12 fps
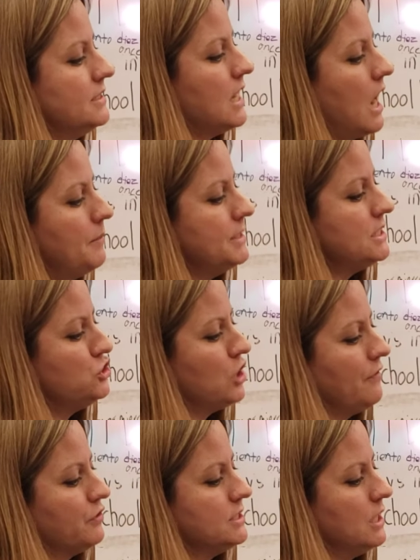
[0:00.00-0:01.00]
Thomas
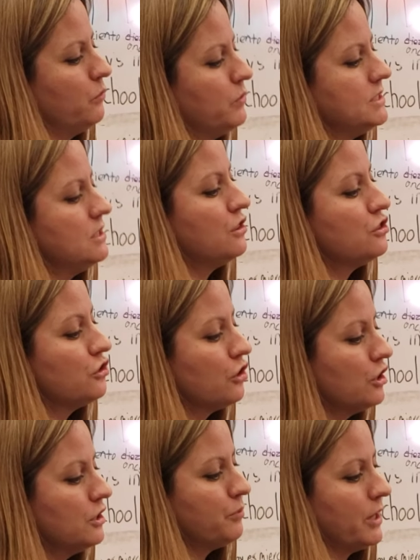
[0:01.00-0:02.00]
Jefferson was the
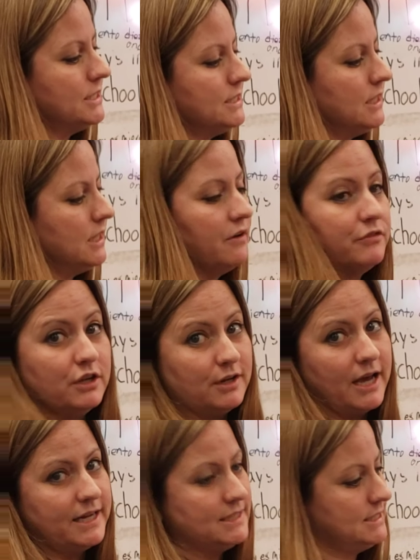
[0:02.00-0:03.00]
third president of the
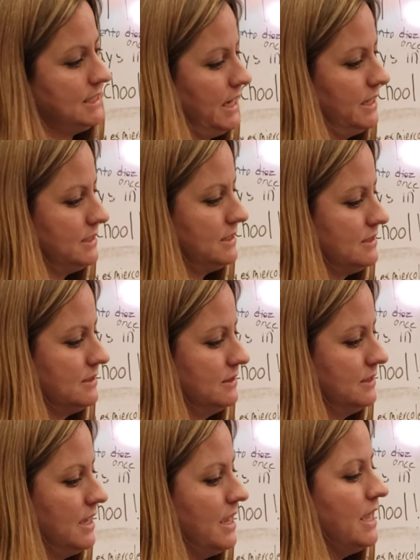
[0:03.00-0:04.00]
United States.
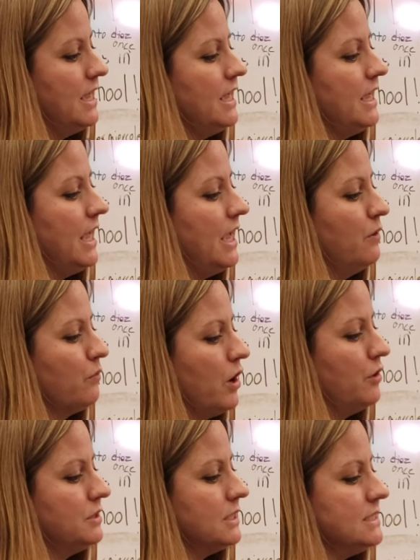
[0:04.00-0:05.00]
He
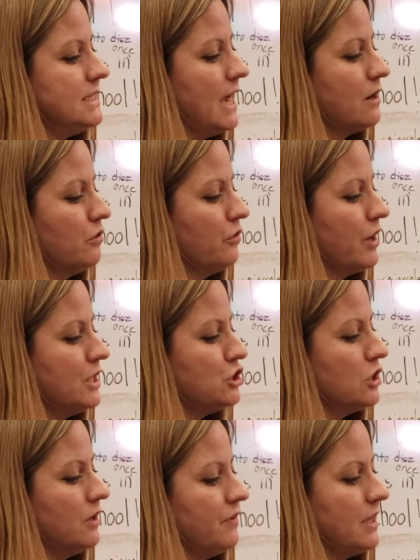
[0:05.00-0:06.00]
wrote the Declaration of